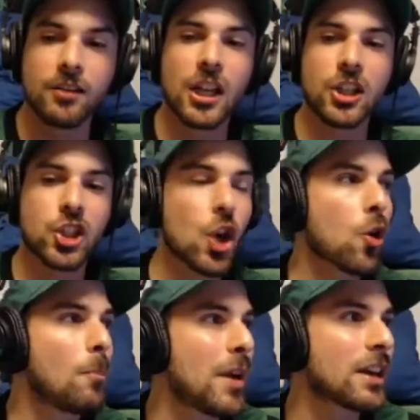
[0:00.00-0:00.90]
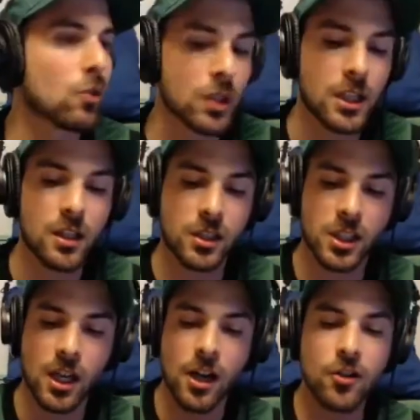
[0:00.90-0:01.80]
They choke big
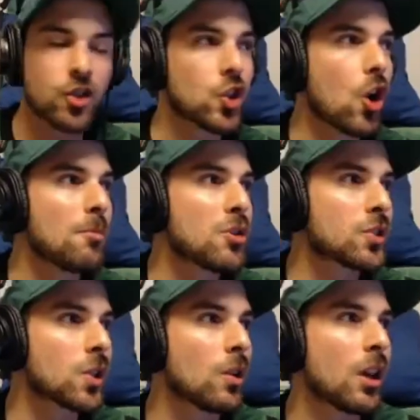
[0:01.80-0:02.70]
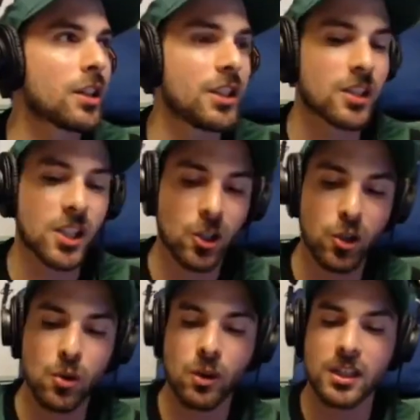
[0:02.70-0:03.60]
leads. Joe Mazzulla, he is
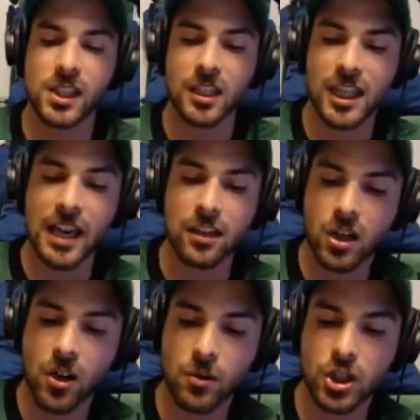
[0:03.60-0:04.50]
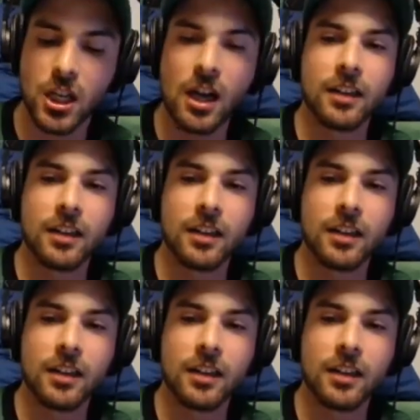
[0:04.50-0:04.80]
clueless and can't coach.